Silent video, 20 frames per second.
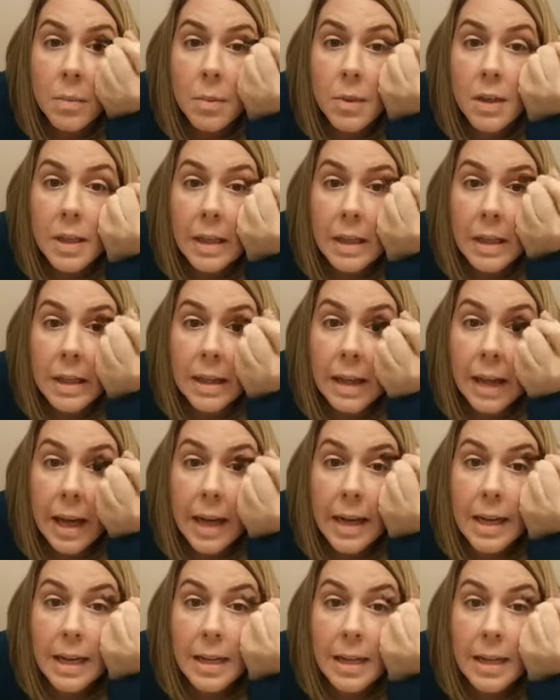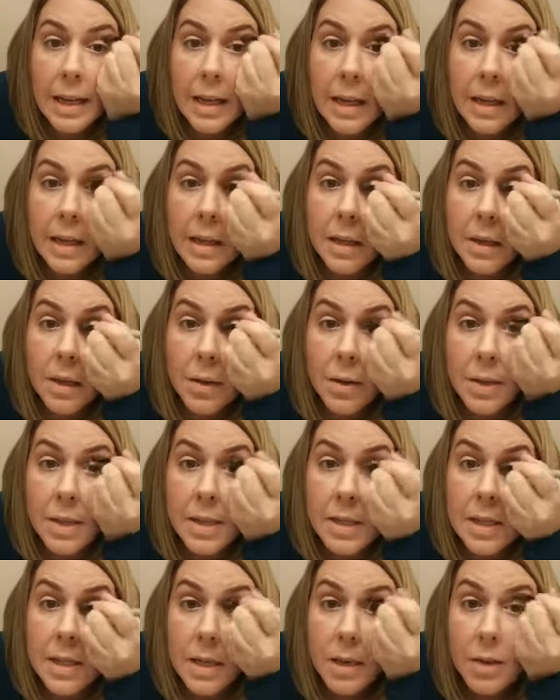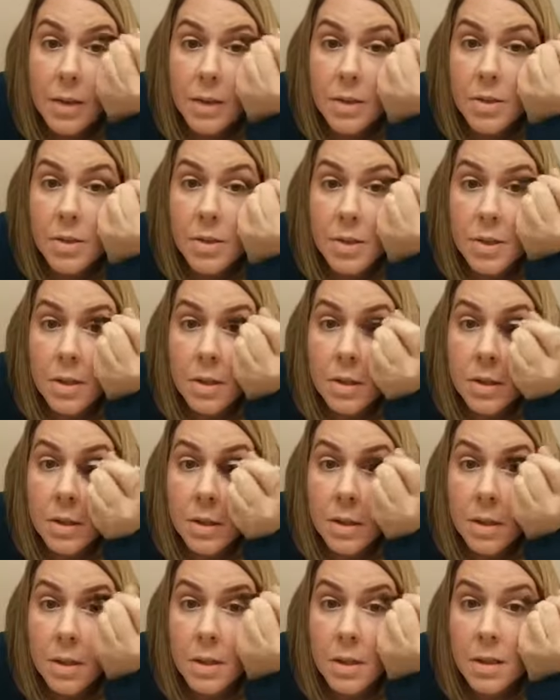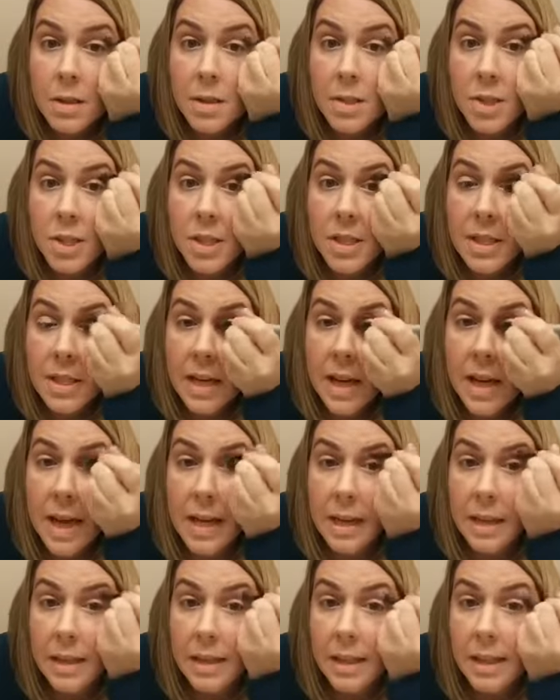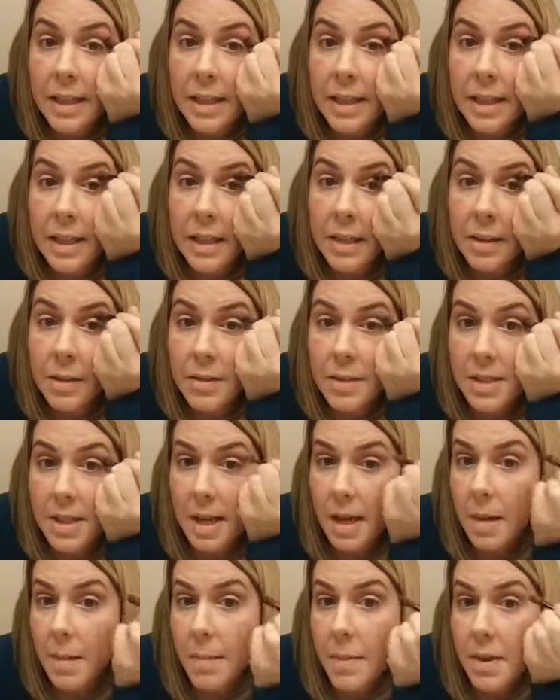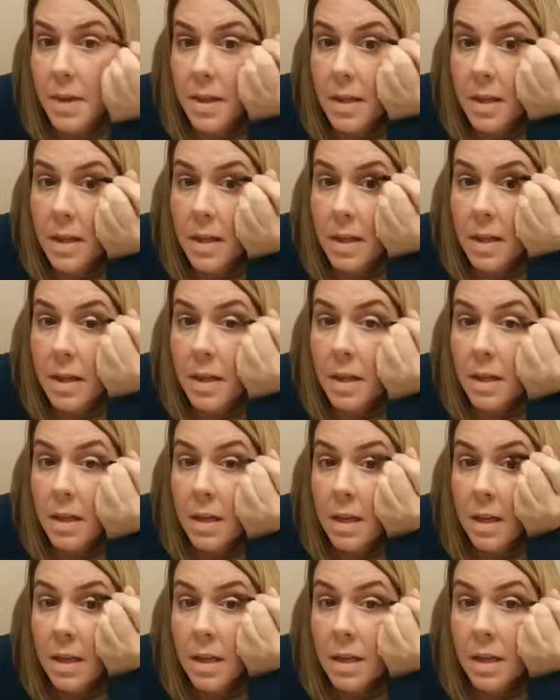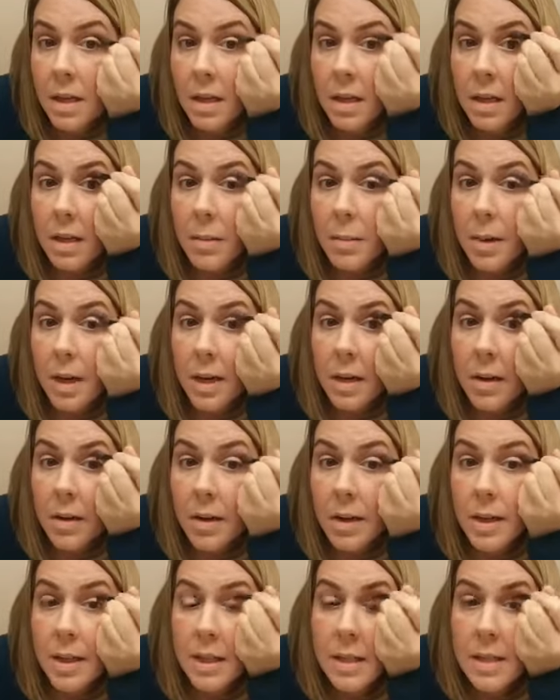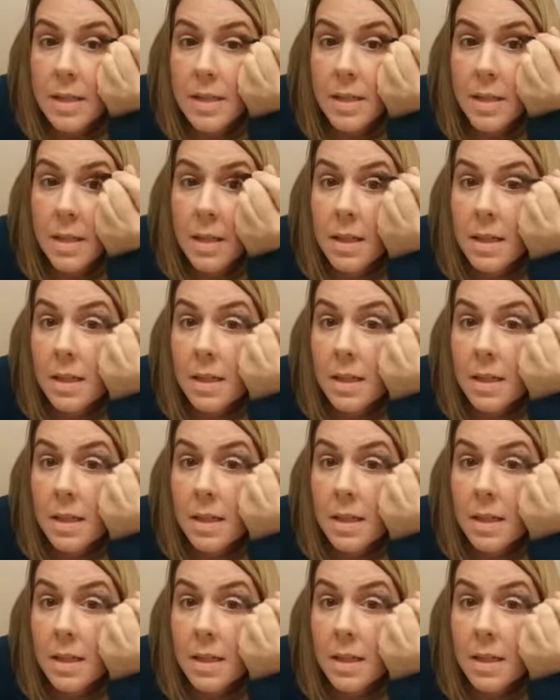put it lightly in the crease here. Just to add a little depth in my crease.